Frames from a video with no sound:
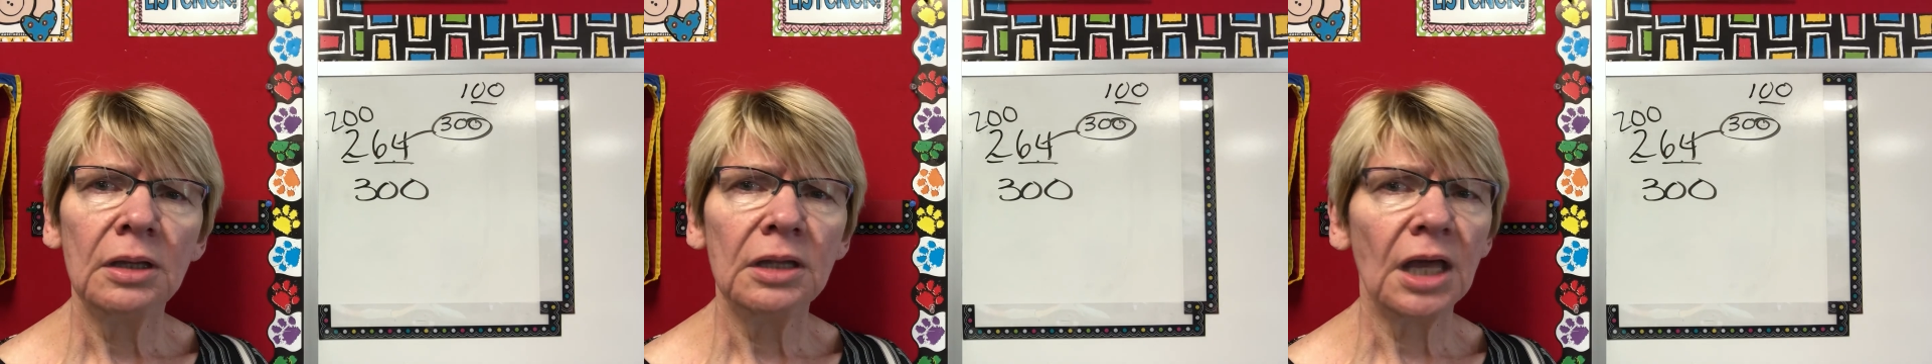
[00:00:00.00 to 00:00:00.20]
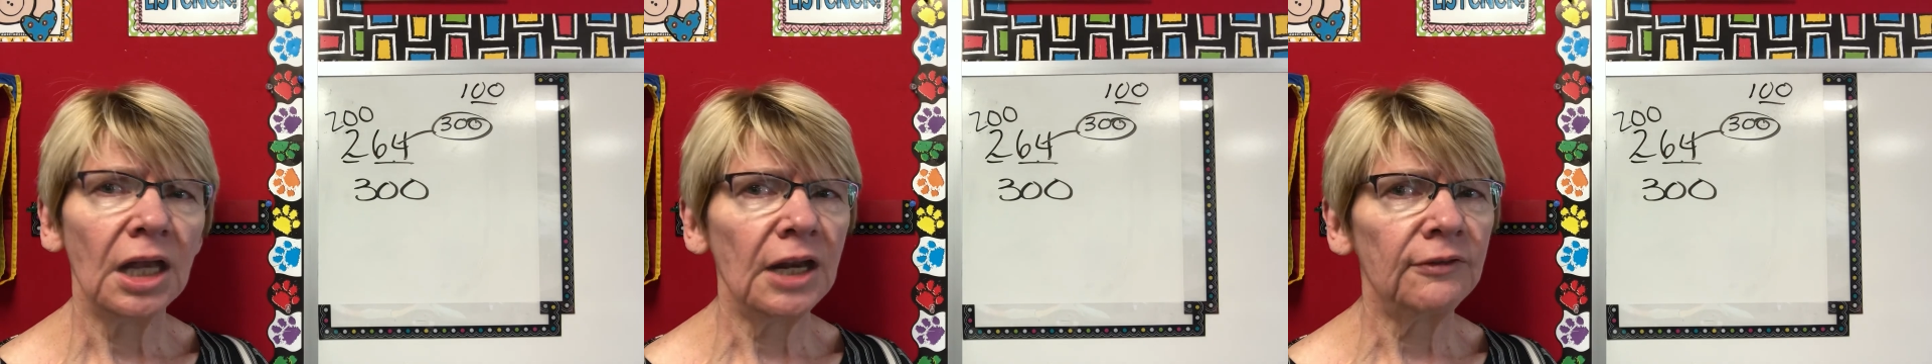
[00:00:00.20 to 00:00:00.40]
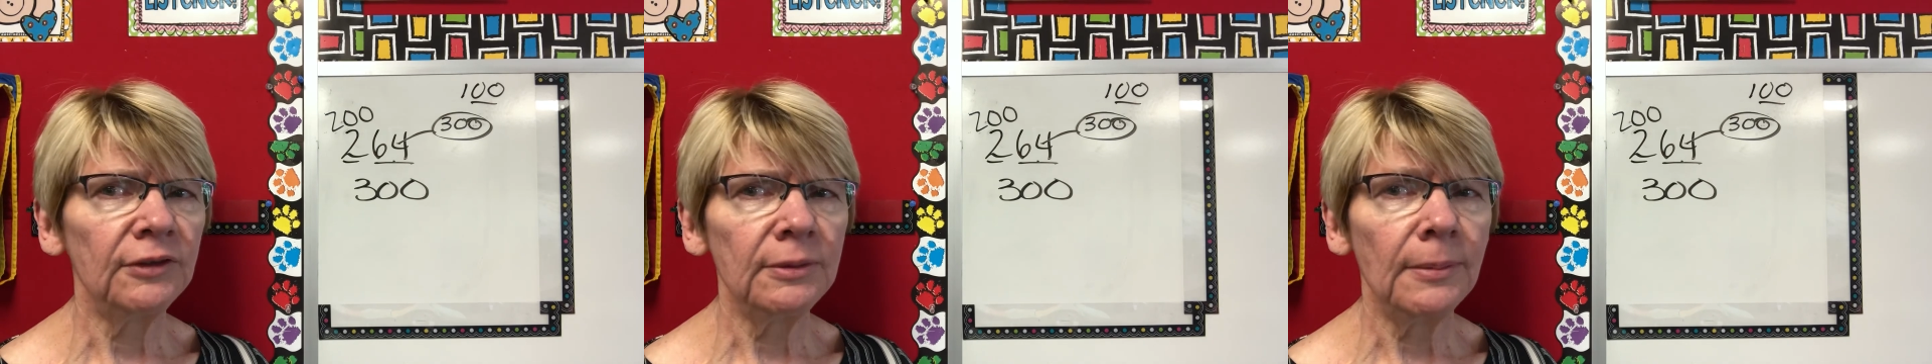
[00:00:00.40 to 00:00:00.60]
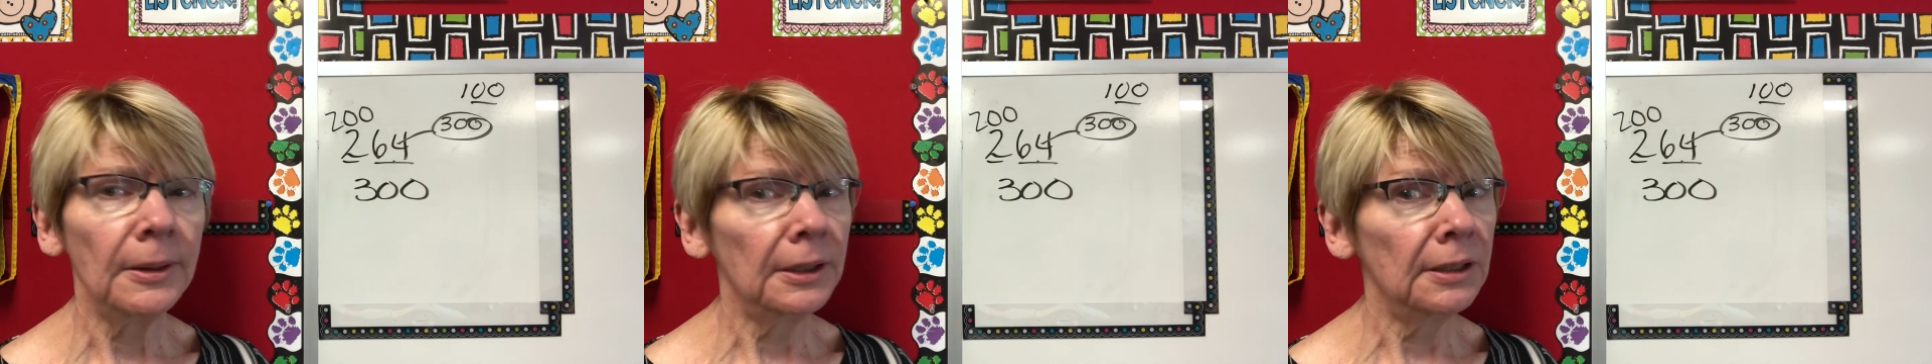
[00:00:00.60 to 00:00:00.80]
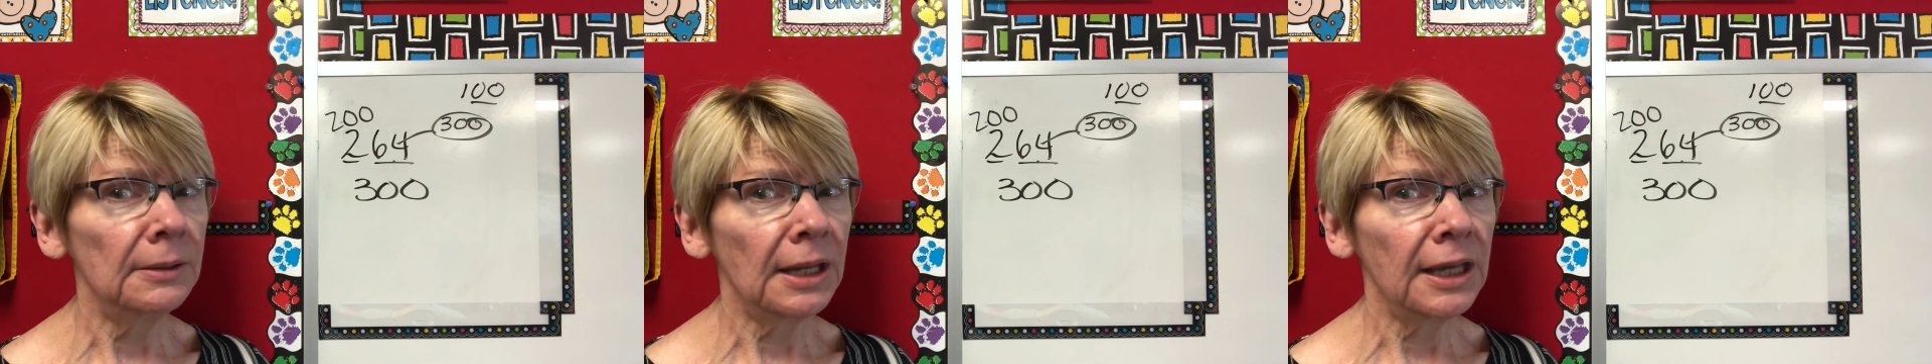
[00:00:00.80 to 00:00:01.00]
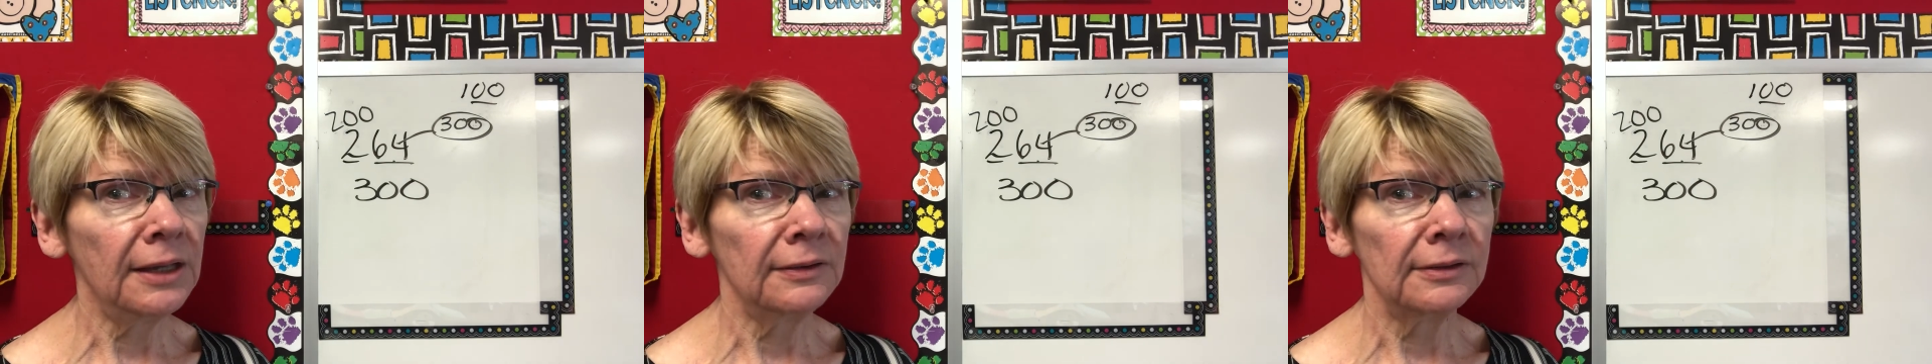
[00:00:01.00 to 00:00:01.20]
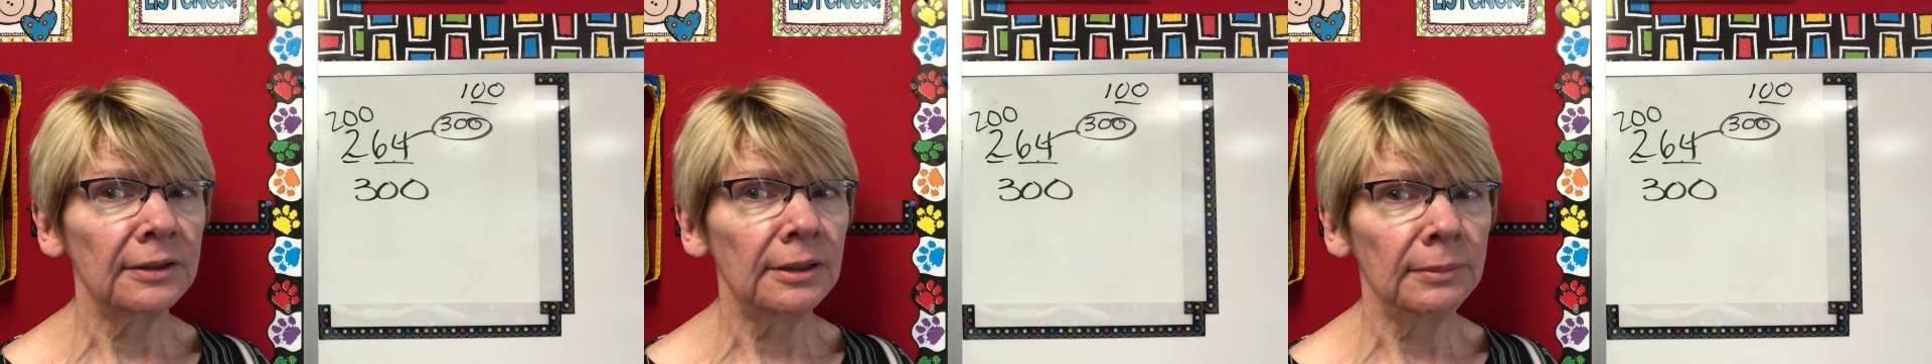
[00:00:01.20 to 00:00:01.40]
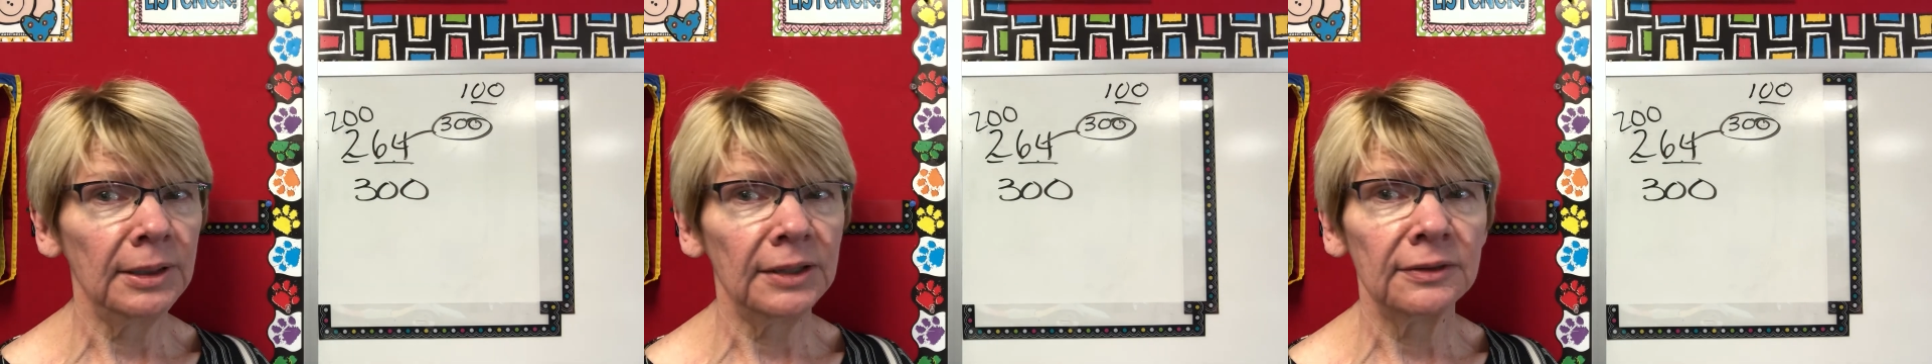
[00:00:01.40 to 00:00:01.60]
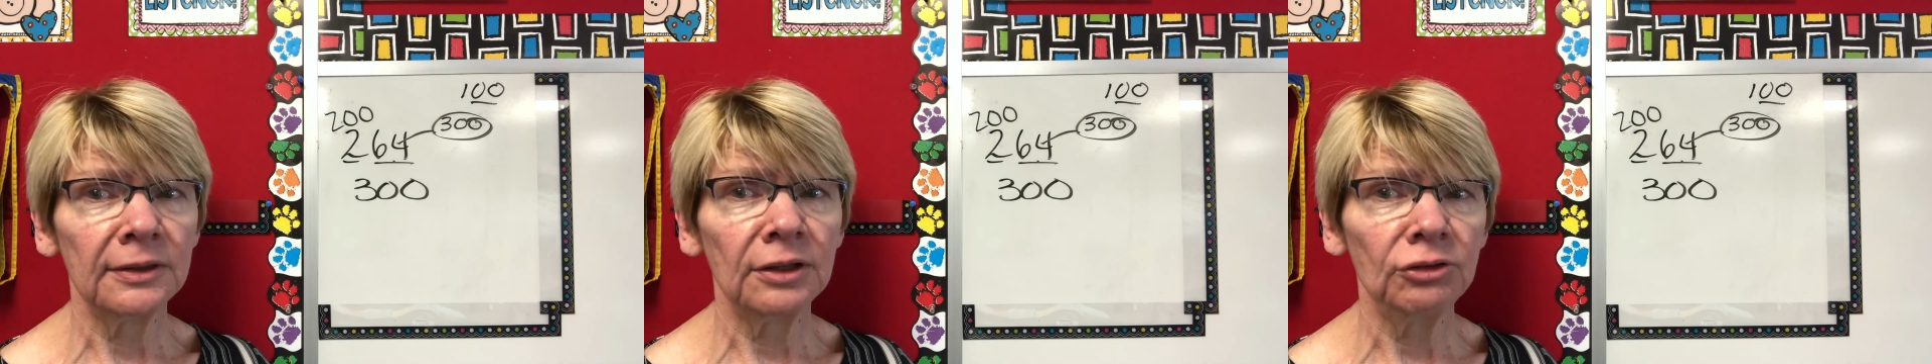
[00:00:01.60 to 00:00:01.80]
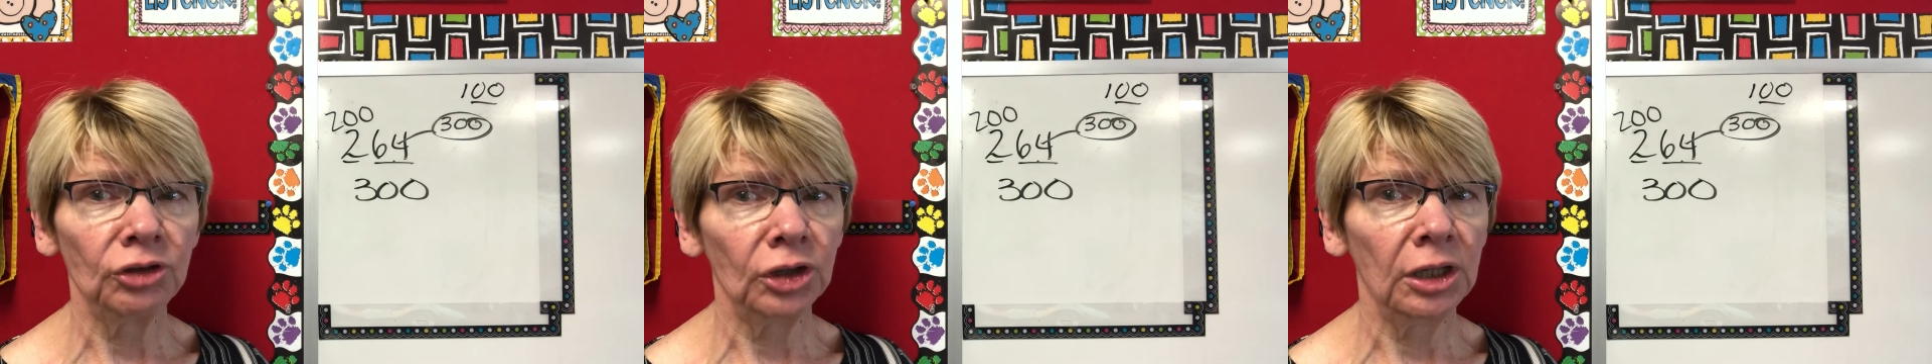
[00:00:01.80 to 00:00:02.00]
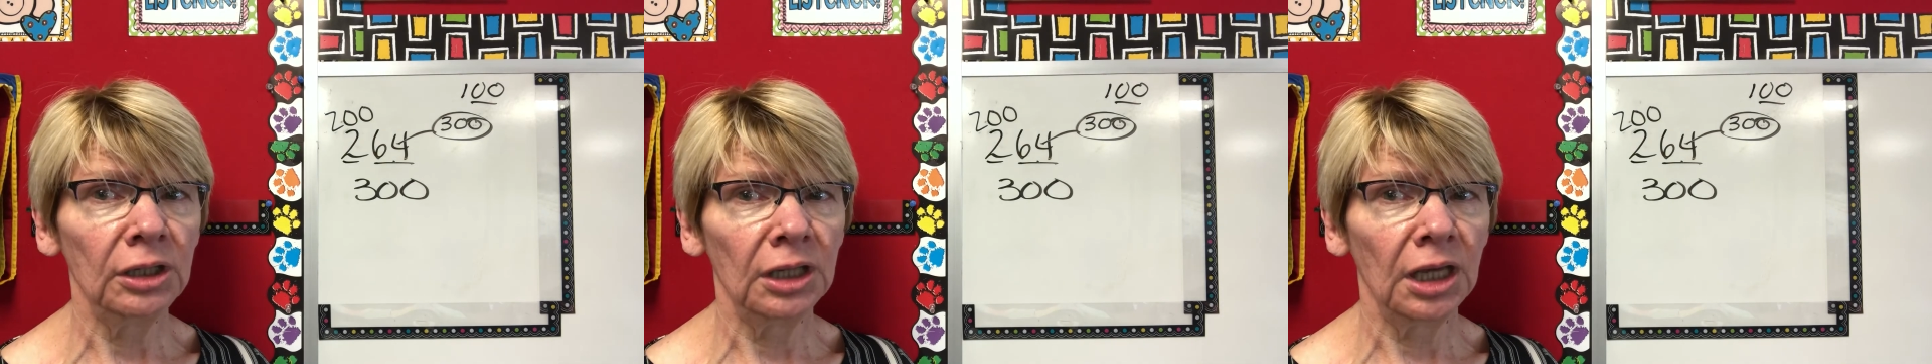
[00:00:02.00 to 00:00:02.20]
Not every day is going to be a sunshine